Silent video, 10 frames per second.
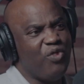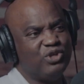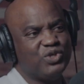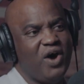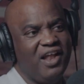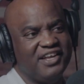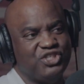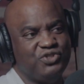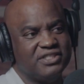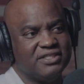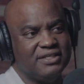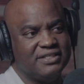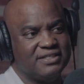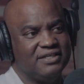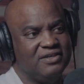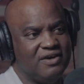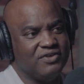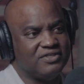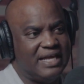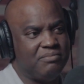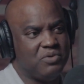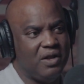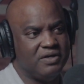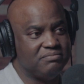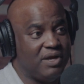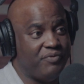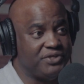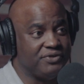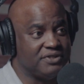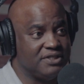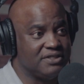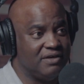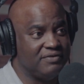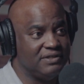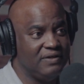those qualities you just listed are the same qualities my research discovered.